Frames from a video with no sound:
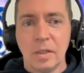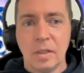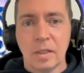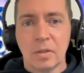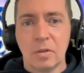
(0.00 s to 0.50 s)

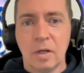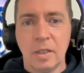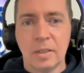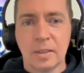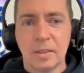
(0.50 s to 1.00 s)
the
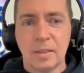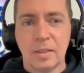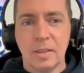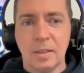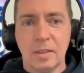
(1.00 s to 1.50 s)
crowds
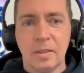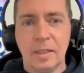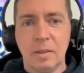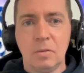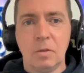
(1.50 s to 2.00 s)
are
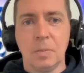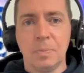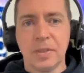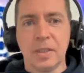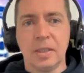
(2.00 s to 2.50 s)

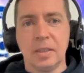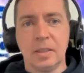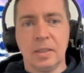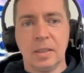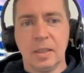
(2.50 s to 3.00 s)
erupting
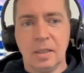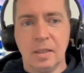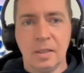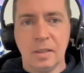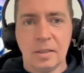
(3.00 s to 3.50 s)

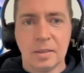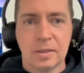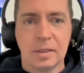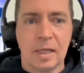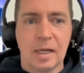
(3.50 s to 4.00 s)

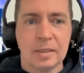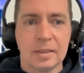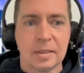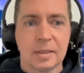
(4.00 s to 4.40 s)
to that,